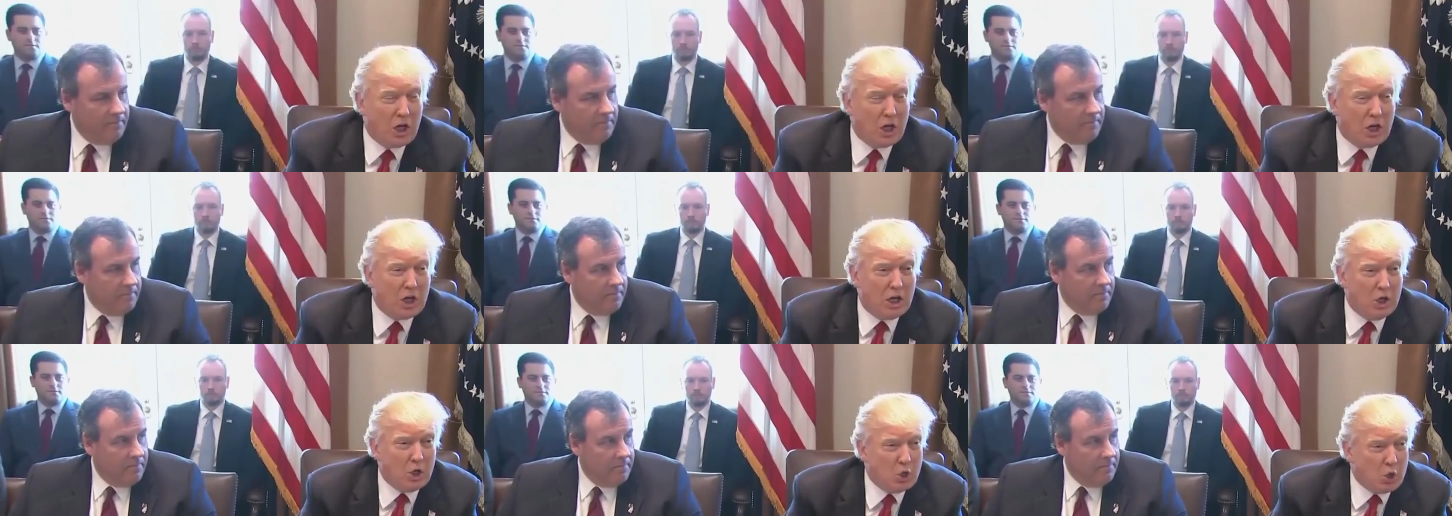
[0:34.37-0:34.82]
Speaker 1: A
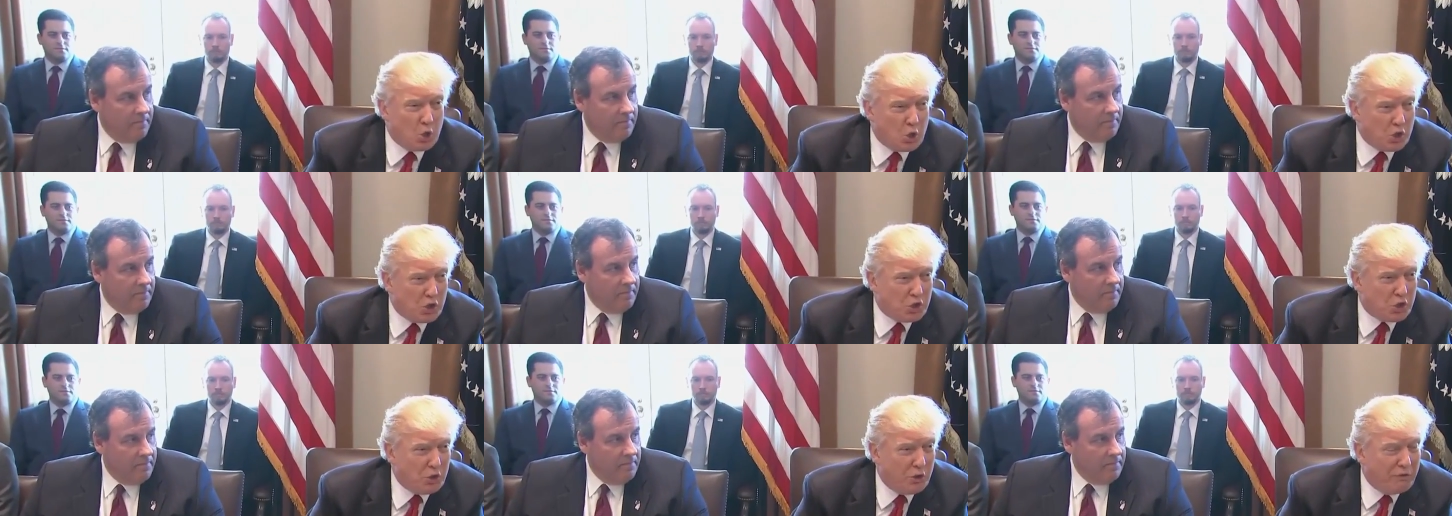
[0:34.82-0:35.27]
report from
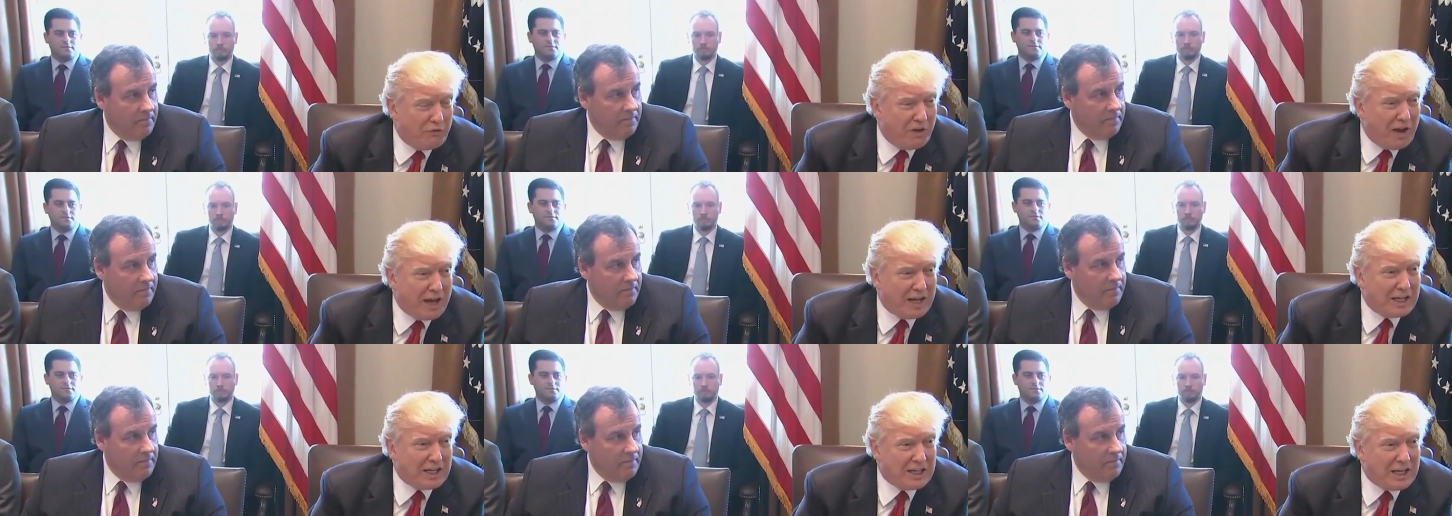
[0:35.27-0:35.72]
New Jersey
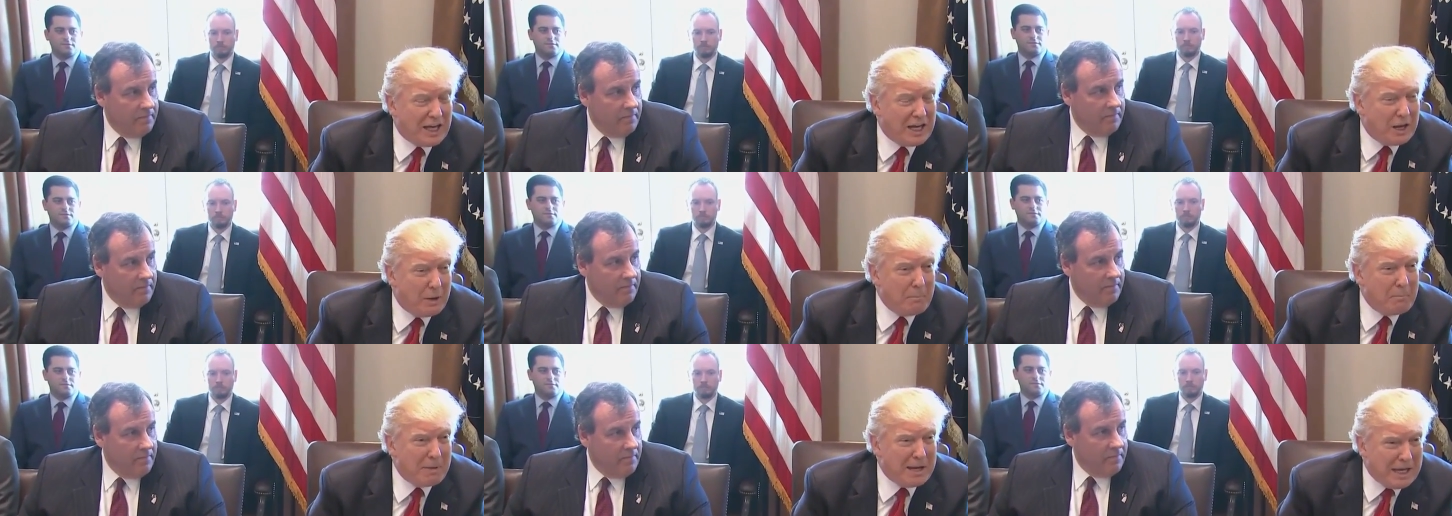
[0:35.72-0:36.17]
Governor
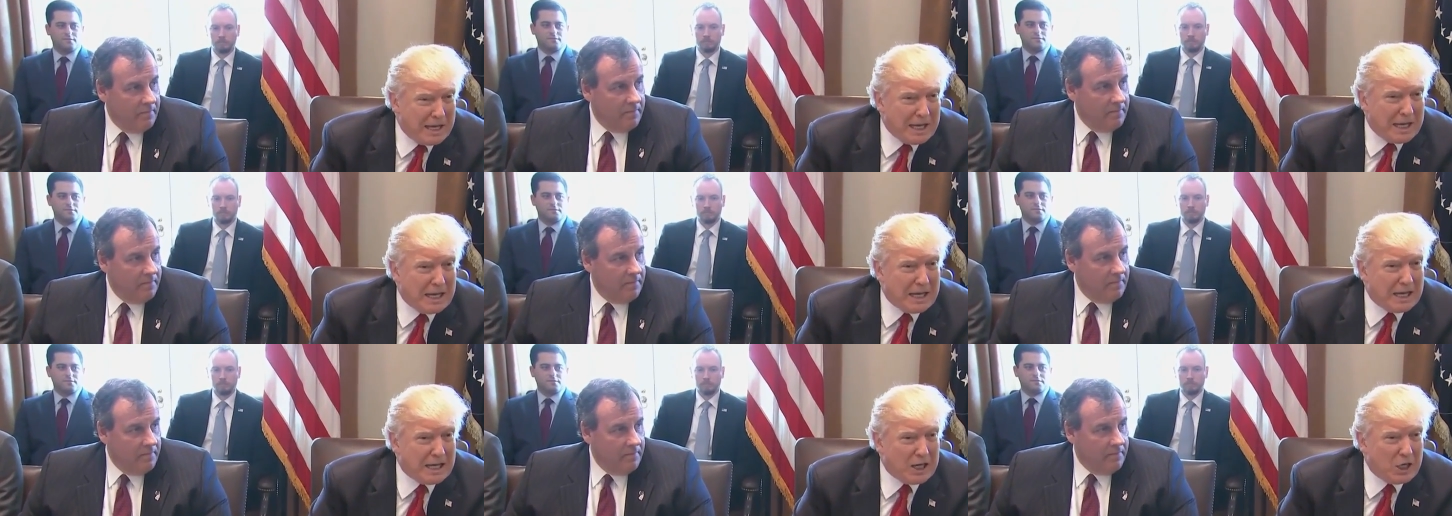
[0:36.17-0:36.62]
Chris
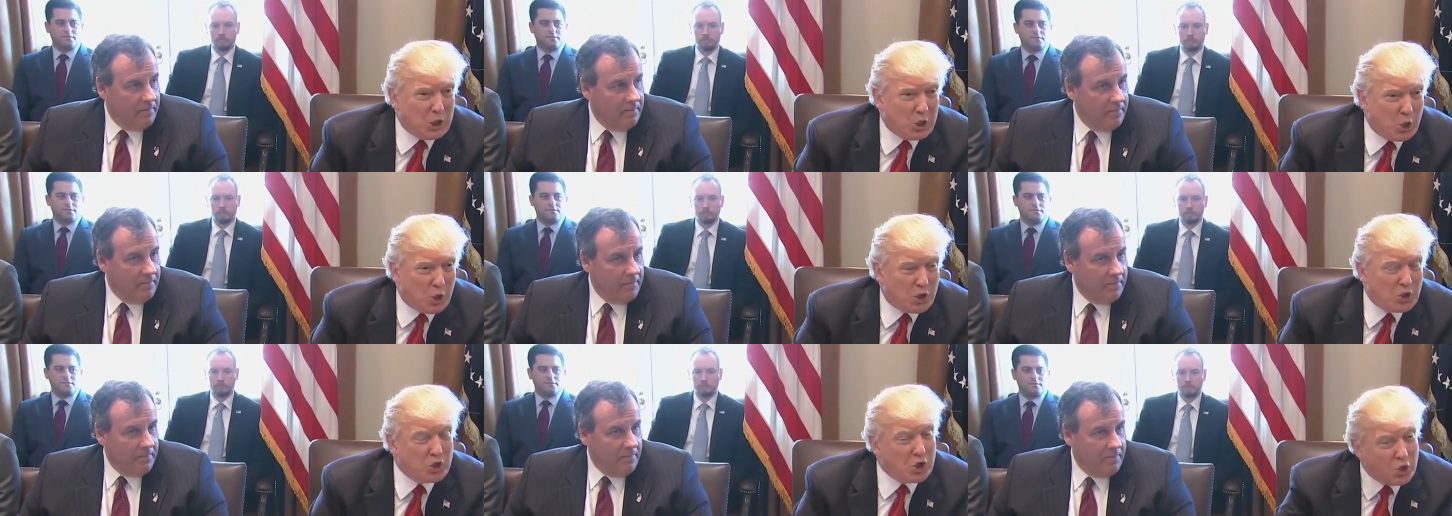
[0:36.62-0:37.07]
Christie, who
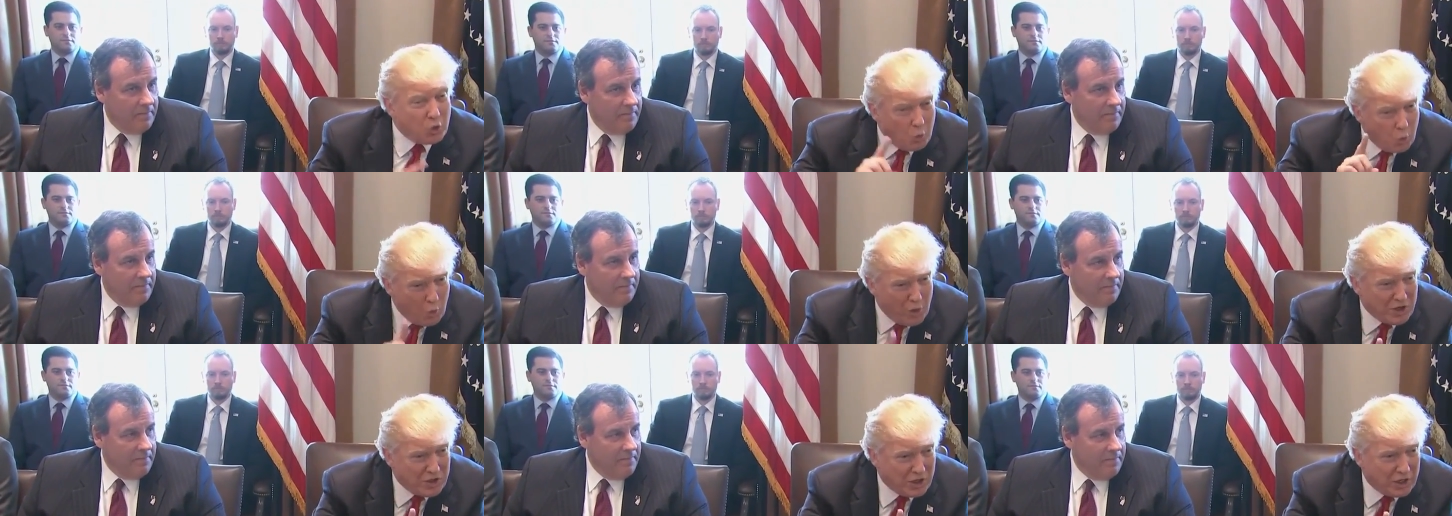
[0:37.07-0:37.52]
chairs the
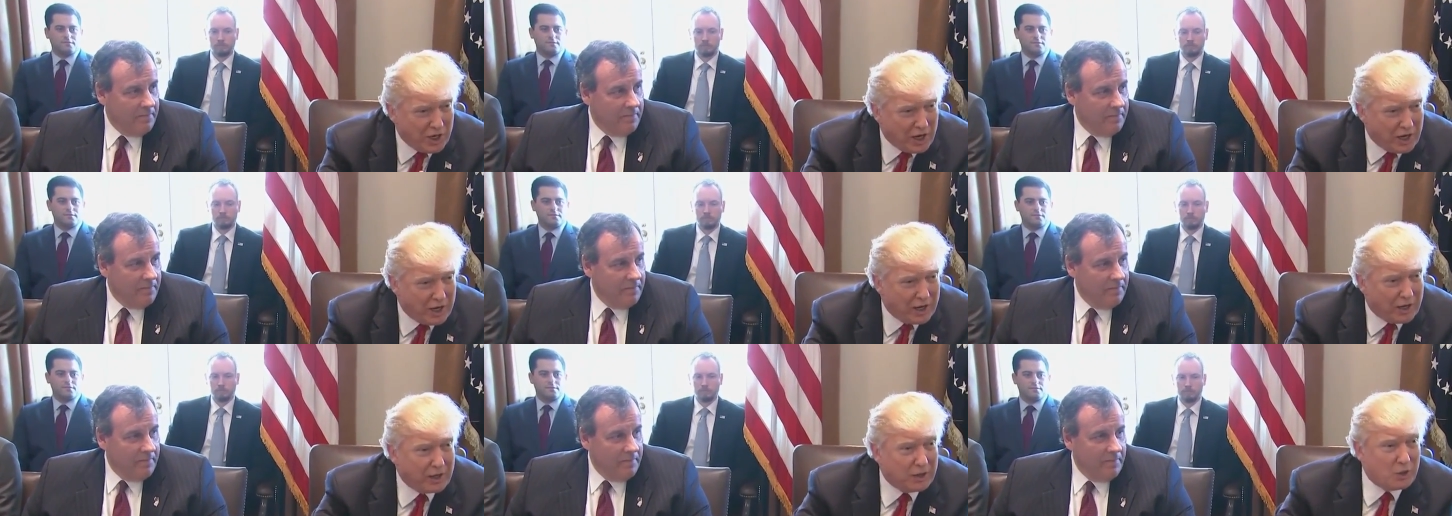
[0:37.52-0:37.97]
president's
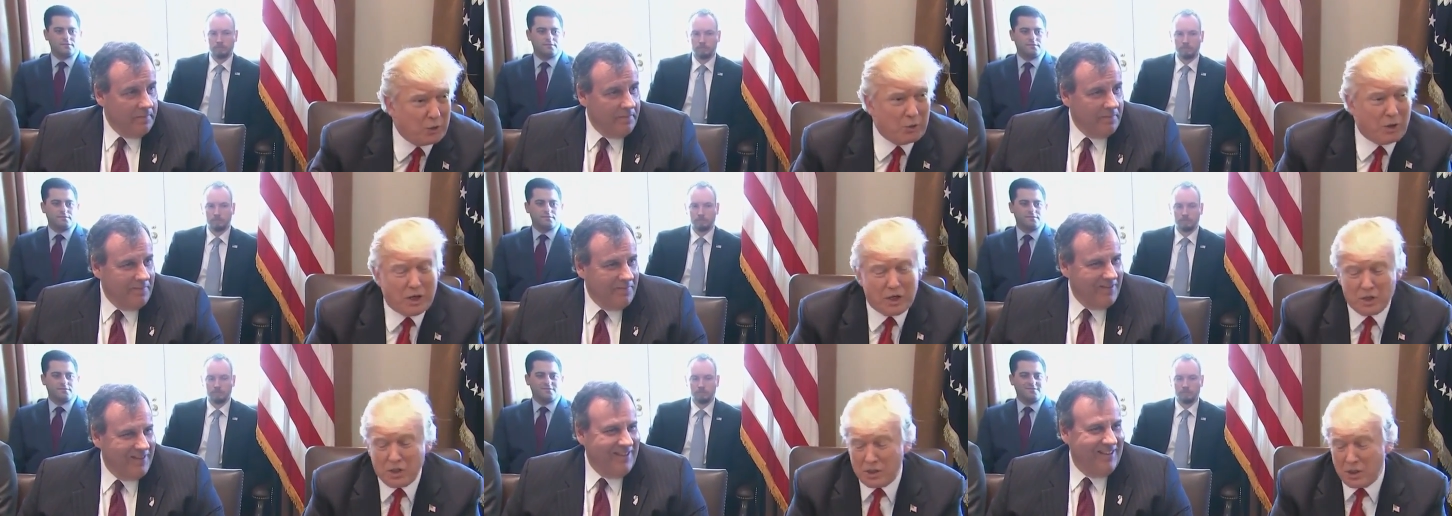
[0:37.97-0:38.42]
opioid
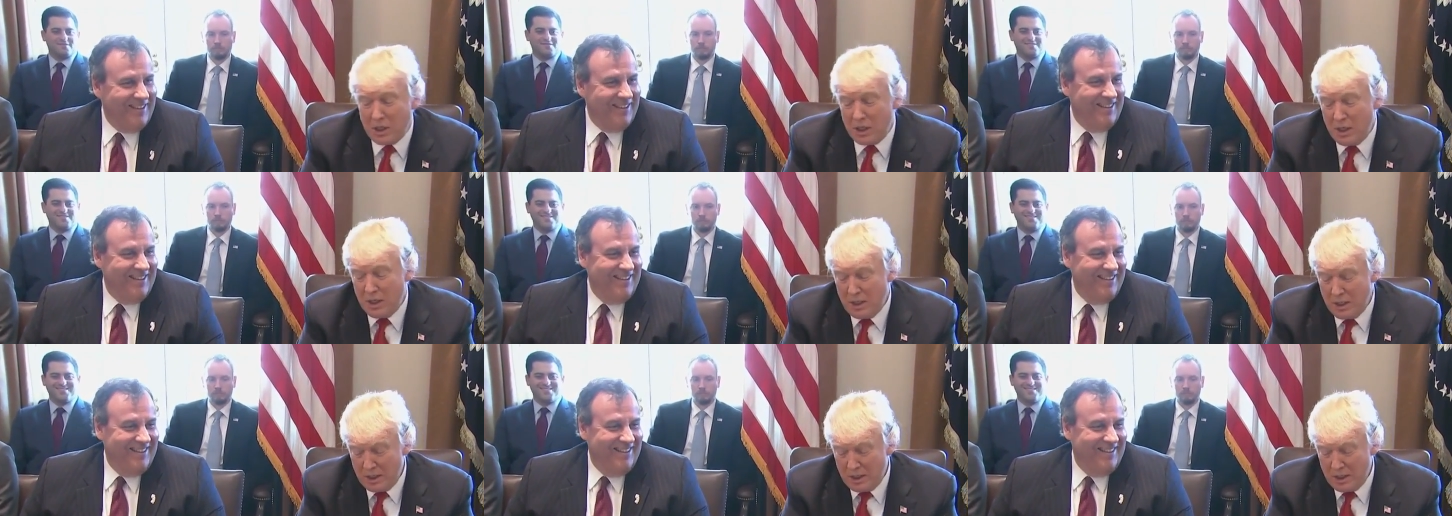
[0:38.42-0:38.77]
commission,